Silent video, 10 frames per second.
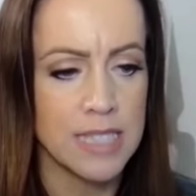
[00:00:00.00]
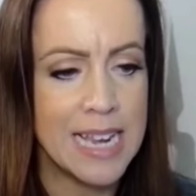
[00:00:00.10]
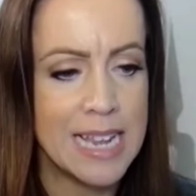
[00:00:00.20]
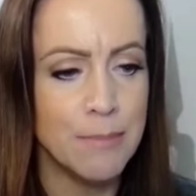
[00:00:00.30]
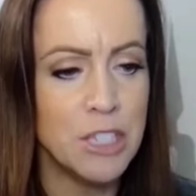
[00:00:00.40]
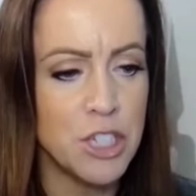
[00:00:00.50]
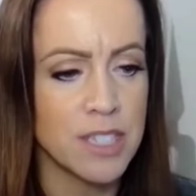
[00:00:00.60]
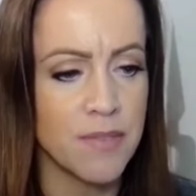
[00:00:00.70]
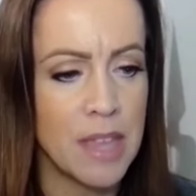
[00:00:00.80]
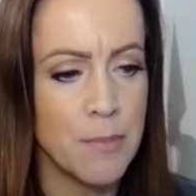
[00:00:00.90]
and images
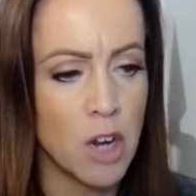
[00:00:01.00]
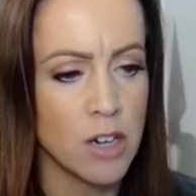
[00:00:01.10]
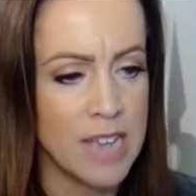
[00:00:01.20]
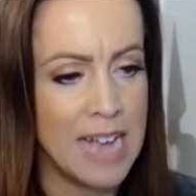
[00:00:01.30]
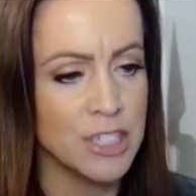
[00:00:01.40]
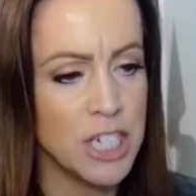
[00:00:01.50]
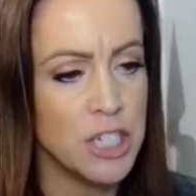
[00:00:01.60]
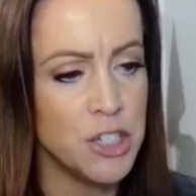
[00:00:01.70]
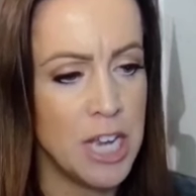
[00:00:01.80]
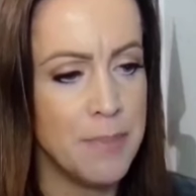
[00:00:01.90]
of Kim Kardashian
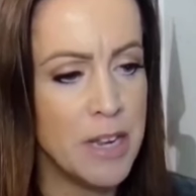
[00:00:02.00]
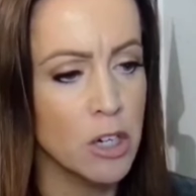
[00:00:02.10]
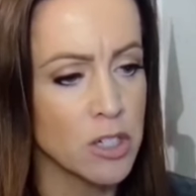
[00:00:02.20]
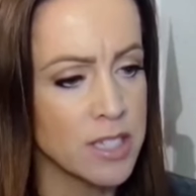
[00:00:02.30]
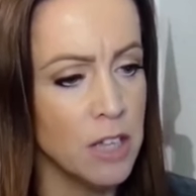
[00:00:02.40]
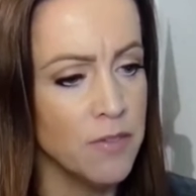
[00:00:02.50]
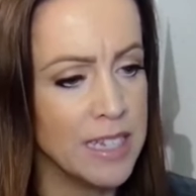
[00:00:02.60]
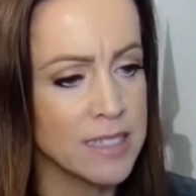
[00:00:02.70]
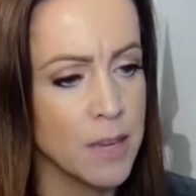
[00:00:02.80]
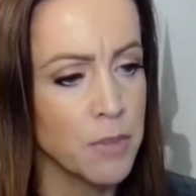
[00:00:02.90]
shaping herself
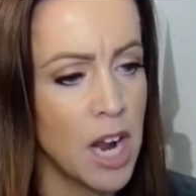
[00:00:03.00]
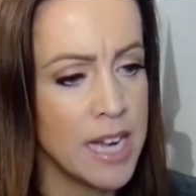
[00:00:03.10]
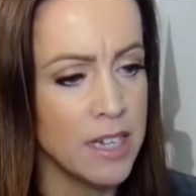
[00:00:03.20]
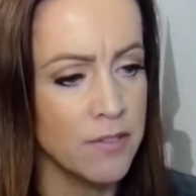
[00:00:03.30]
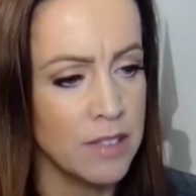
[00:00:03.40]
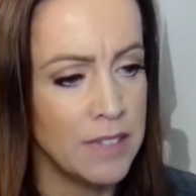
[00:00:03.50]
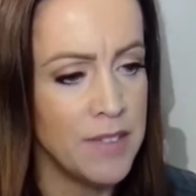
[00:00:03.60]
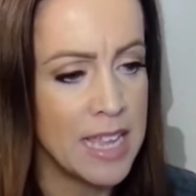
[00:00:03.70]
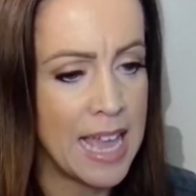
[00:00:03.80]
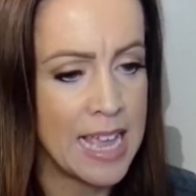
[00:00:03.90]
like some kind of
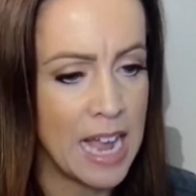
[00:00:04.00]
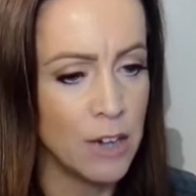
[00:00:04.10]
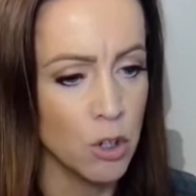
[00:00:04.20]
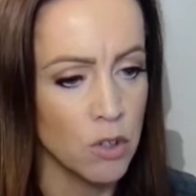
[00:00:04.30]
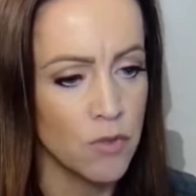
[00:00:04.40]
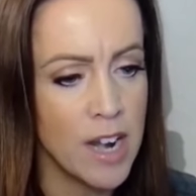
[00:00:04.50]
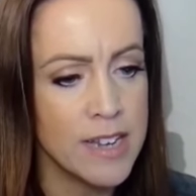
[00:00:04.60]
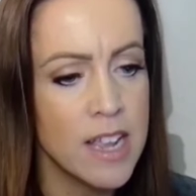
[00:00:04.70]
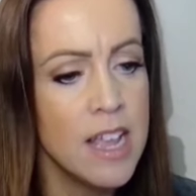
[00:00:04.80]
living AI girlfriend